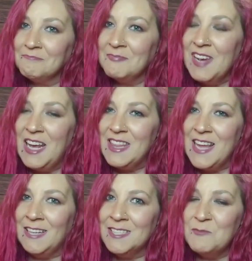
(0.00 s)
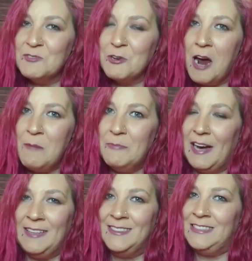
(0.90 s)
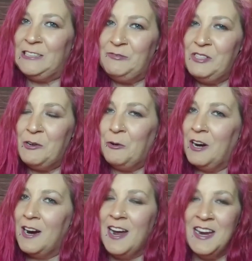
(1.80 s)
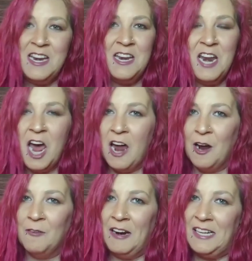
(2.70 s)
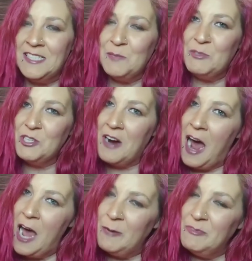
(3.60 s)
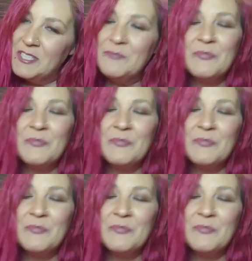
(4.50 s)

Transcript: hit that subscribe button if you're not already subscribed.